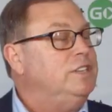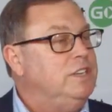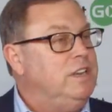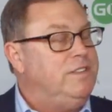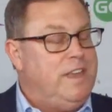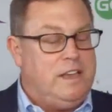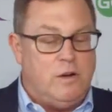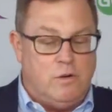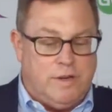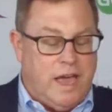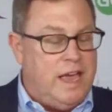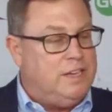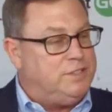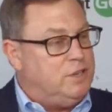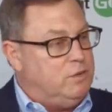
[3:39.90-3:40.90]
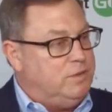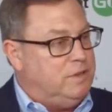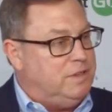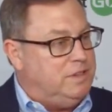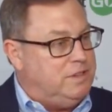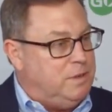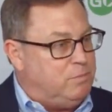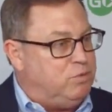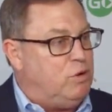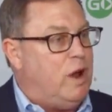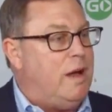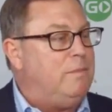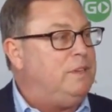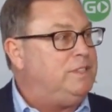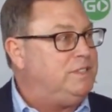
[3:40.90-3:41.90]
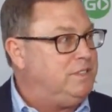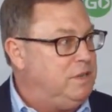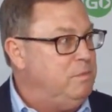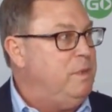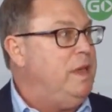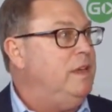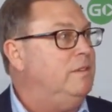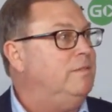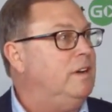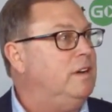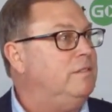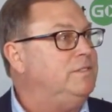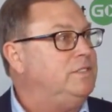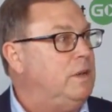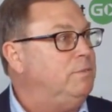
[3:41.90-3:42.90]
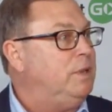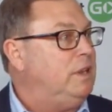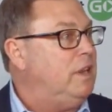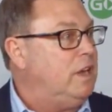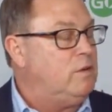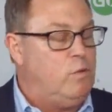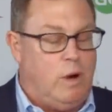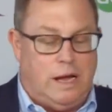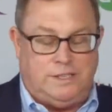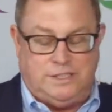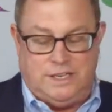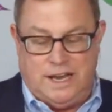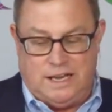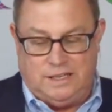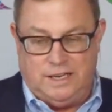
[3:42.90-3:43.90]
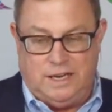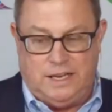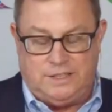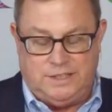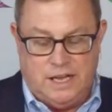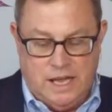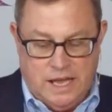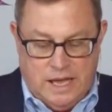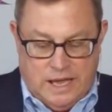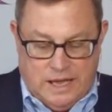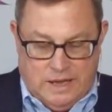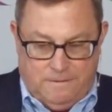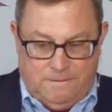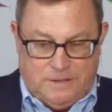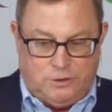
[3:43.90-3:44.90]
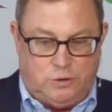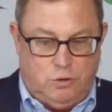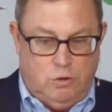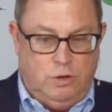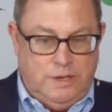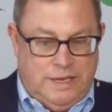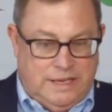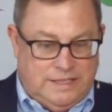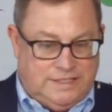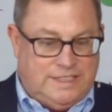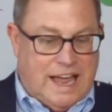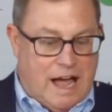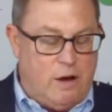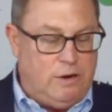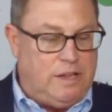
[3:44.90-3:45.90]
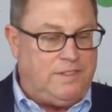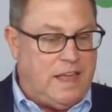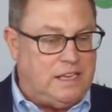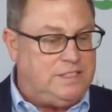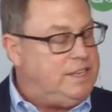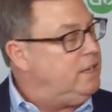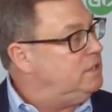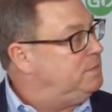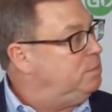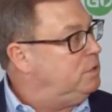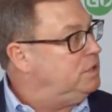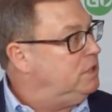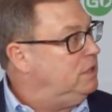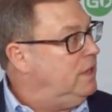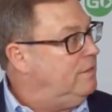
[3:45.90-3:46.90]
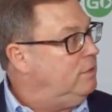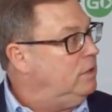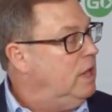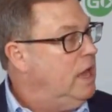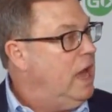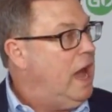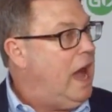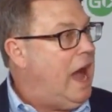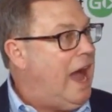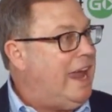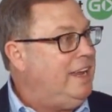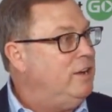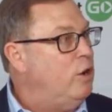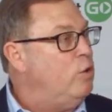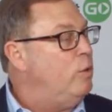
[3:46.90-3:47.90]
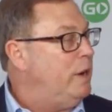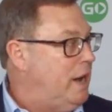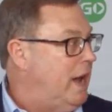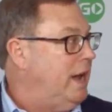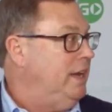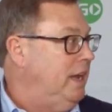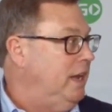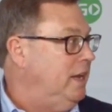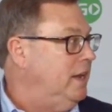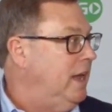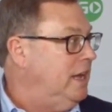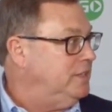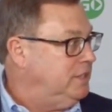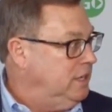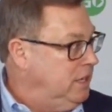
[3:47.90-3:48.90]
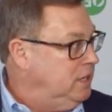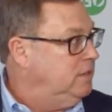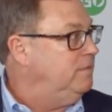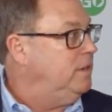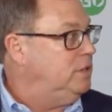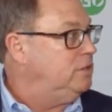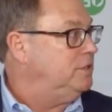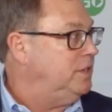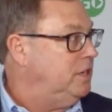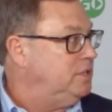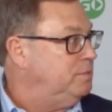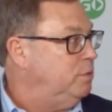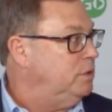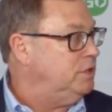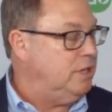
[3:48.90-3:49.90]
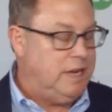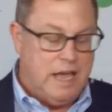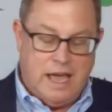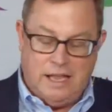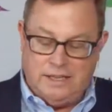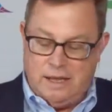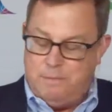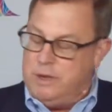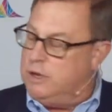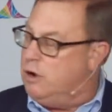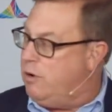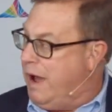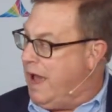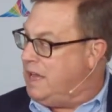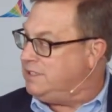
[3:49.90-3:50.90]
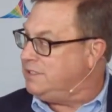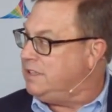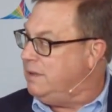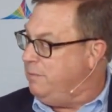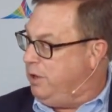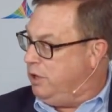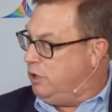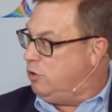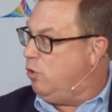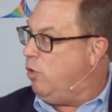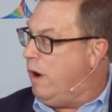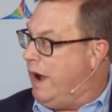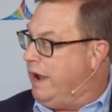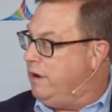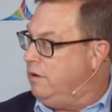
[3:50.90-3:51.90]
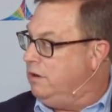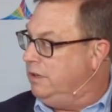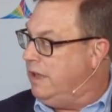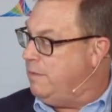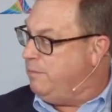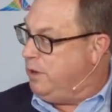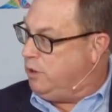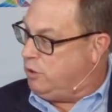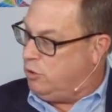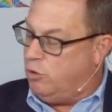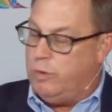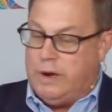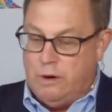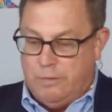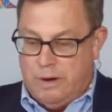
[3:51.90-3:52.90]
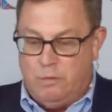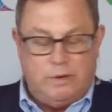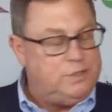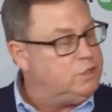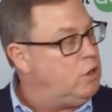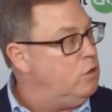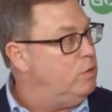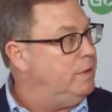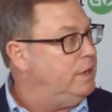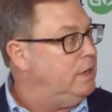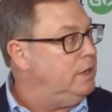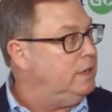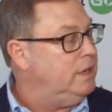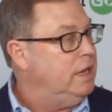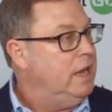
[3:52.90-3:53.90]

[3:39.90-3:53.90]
and you think, okay, so the promise to me of something like Watson Analytics, if it truly is down at that salesperson level, I know what I need as an individual salesperson. Let me go ask, let me inquire, let me query what's going on,